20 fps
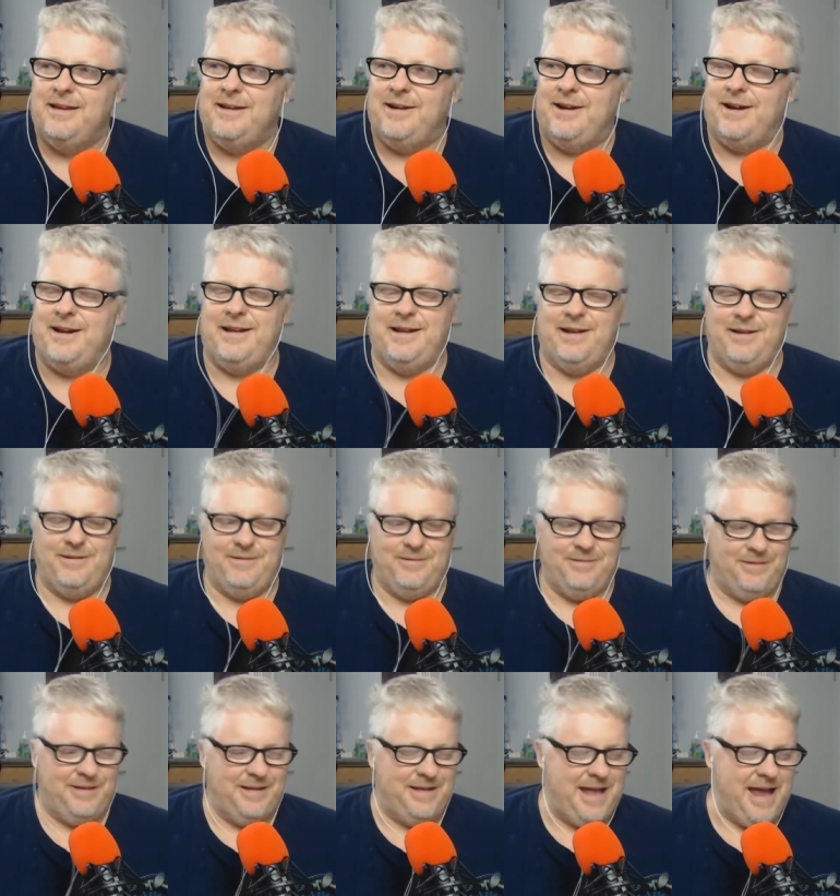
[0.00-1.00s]
I don't know.
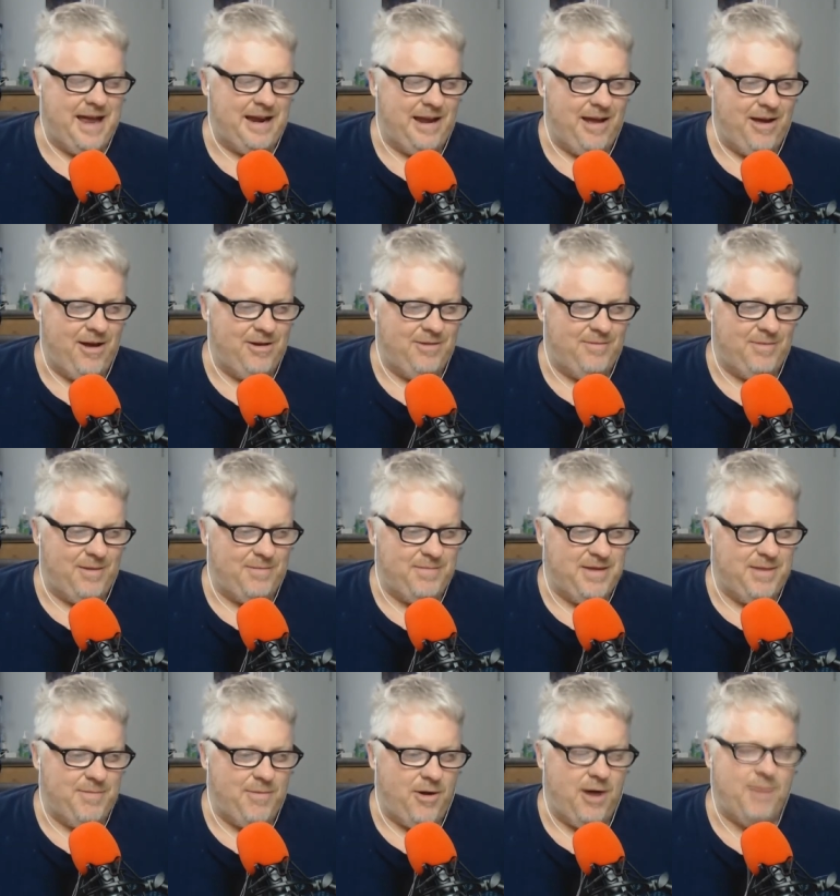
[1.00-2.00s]
You download them. Um,
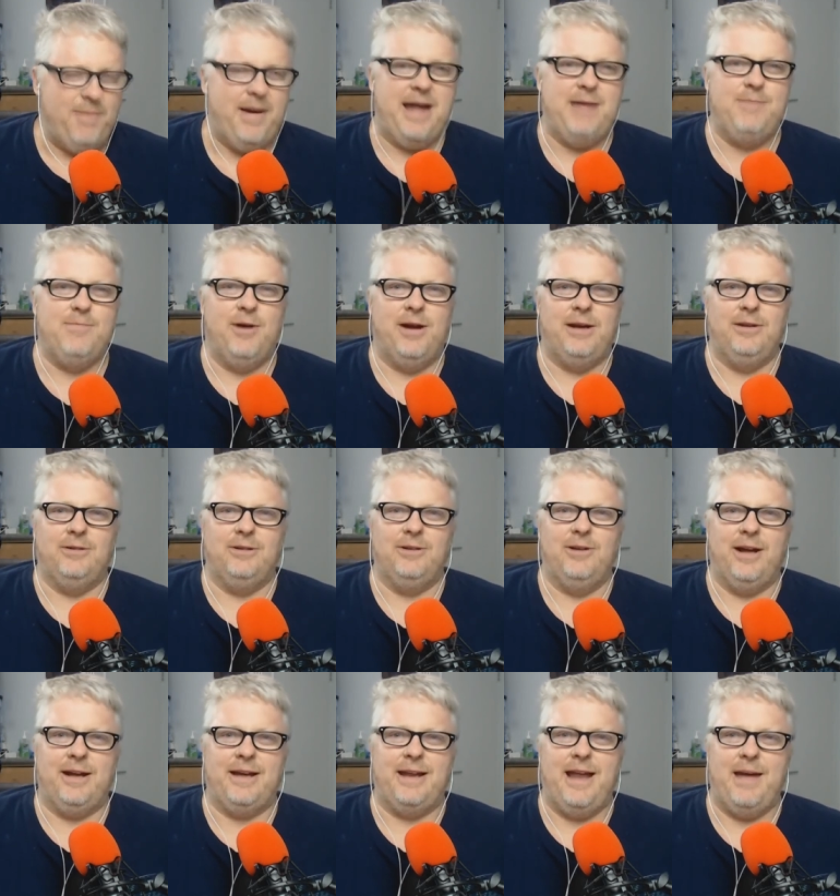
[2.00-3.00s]
you, I made mine look
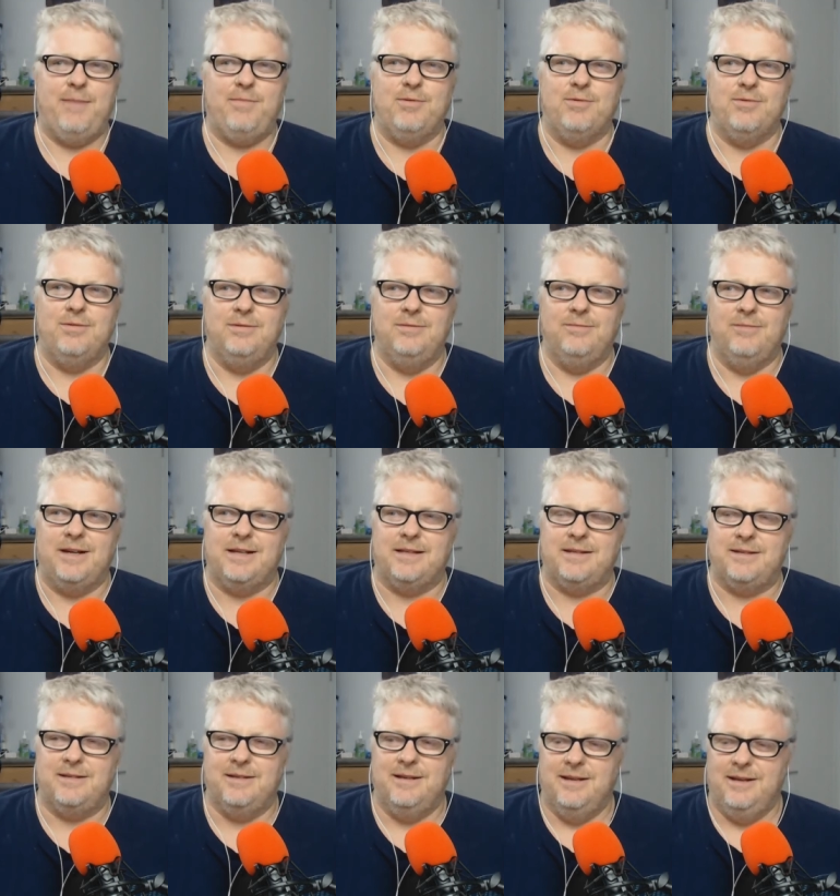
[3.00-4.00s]
like an apple
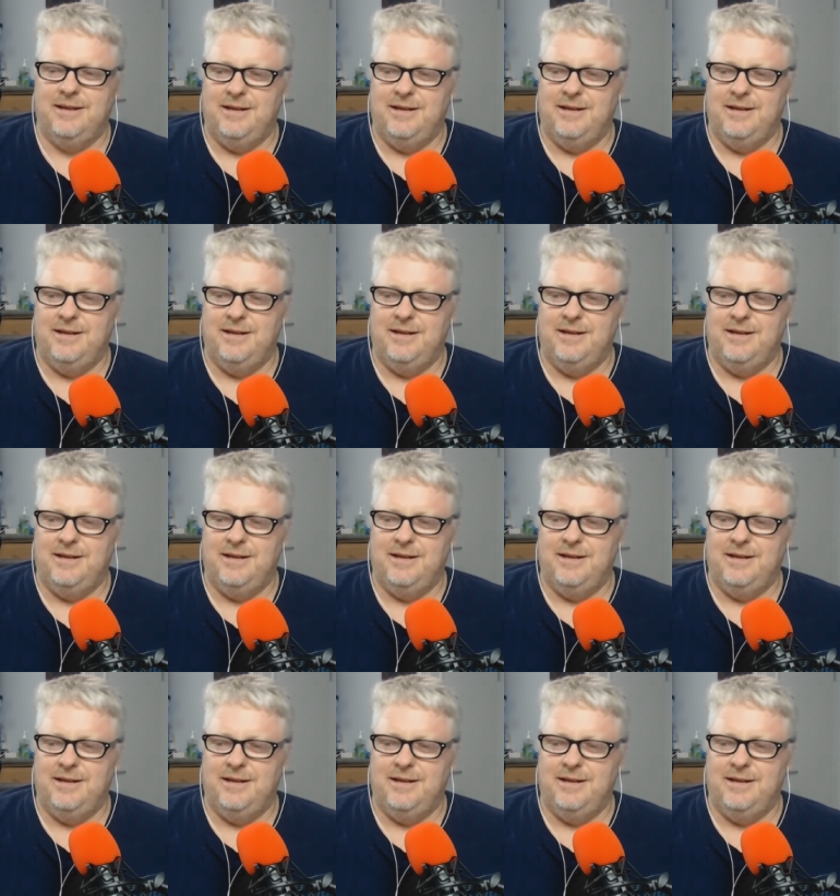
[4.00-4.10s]
once.